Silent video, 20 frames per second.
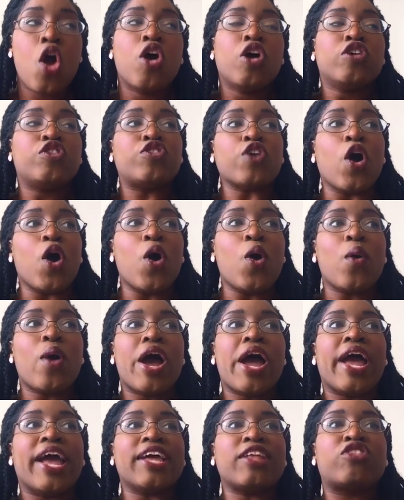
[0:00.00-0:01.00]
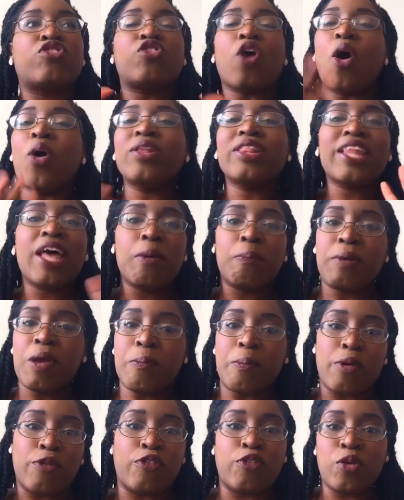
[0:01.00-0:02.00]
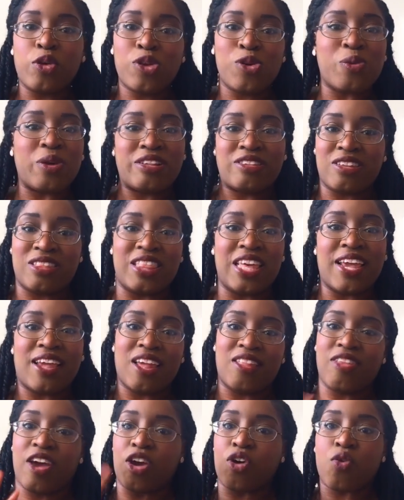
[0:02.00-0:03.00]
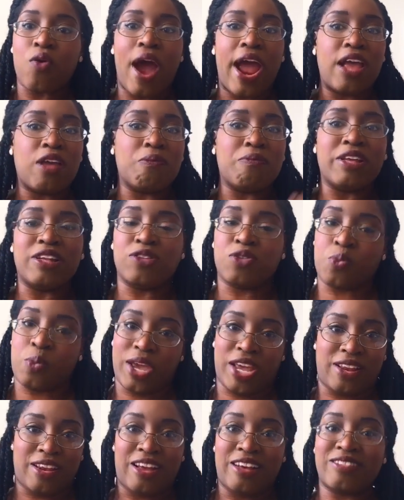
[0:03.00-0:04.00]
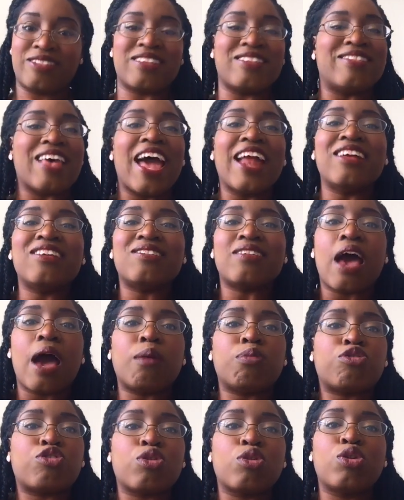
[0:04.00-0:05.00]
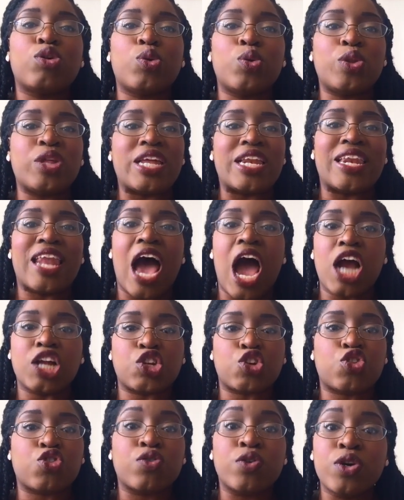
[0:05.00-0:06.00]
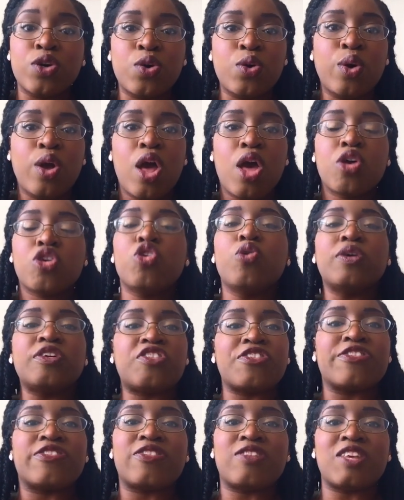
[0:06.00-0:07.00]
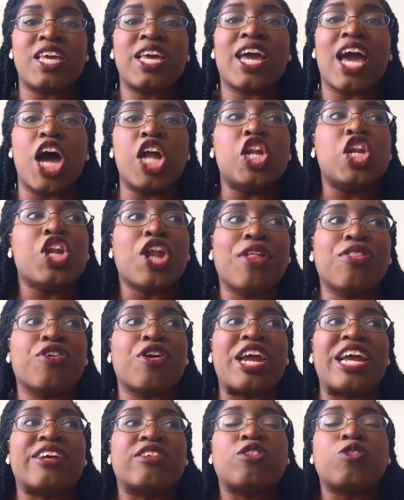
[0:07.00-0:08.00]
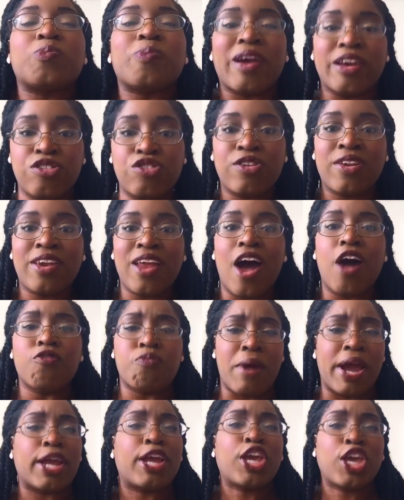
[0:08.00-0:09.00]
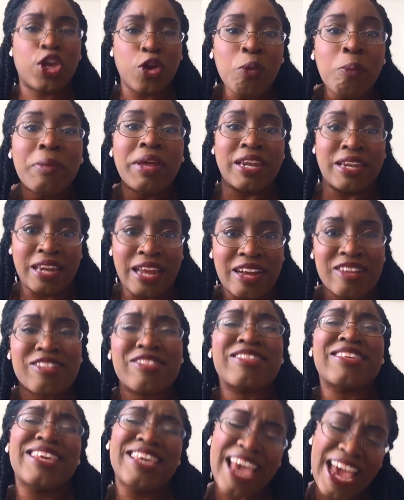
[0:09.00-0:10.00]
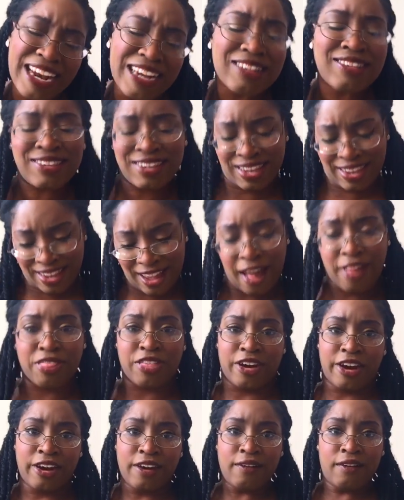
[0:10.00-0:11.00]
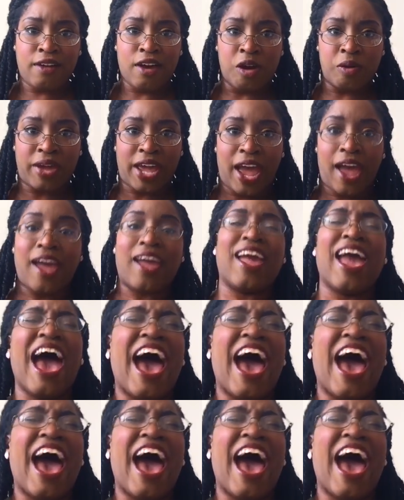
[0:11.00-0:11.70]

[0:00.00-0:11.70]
So don't let people fool you into thinking that crying means weakness, because that is absolutely not true. You are just seeing another expression of my humanness. Get it together, okay?